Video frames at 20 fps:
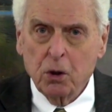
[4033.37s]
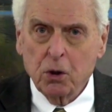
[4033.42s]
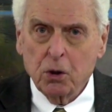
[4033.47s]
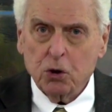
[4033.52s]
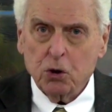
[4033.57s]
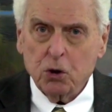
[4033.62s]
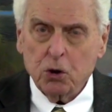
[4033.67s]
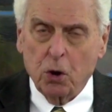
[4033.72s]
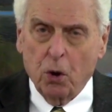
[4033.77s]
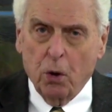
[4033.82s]

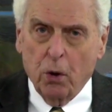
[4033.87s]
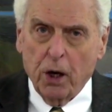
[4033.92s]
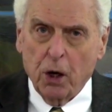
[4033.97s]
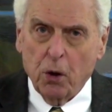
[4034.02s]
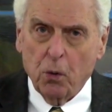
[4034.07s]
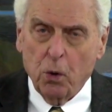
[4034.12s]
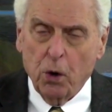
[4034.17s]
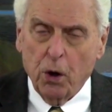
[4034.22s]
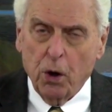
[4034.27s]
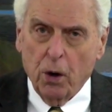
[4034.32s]

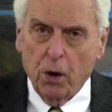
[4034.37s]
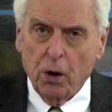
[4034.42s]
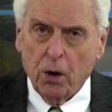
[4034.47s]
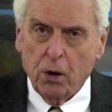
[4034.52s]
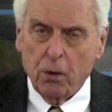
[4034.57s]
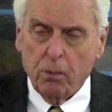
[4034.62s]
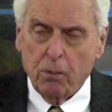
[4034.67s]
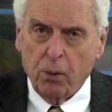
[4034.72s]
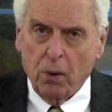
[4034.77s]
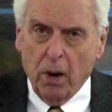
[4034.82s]
showing we are
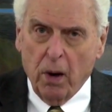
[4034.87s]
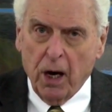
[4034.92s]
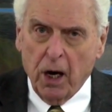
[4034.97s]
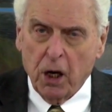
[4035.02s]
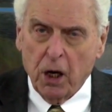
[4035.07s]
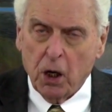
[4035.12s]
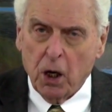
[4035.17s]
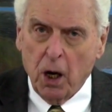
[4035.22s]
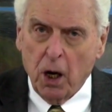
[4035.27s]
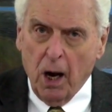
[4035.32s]
to
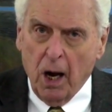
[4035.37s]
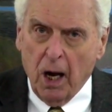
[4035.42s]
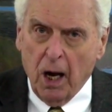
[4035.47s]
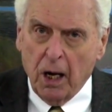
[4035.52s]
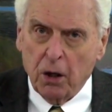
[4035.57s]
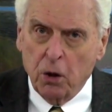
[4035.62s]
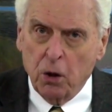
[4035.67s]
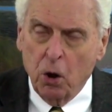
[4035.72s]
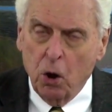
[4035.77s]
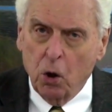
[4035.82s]
pray to
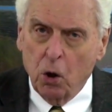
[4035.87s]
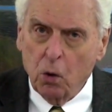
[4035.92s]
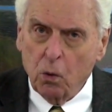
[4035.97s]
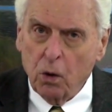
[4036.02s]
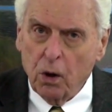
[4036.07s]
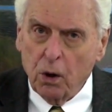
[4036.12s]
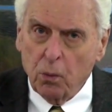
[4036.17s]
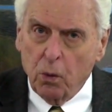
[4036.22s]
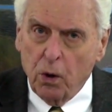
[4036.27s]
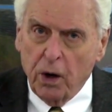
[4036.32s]
God
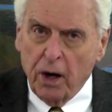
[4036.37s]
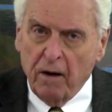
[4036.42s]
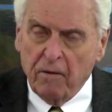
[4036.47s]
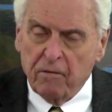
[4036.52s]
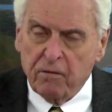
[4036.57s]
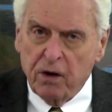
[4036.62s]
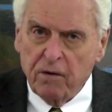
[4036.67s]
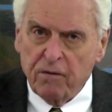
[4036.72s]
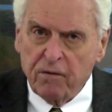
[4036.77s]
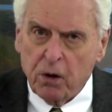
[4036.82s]
when we
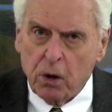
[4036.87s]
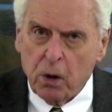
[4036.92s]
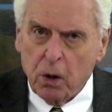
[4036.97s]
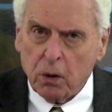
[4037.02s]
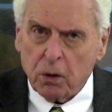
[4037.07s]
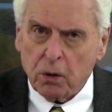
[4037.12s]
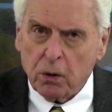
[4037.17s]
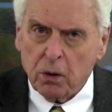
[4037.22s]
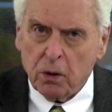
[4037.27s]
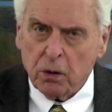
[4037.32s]
have
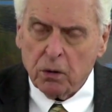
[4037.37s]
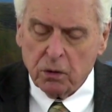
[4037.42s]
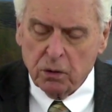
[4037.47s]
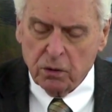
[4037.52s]
difficulties.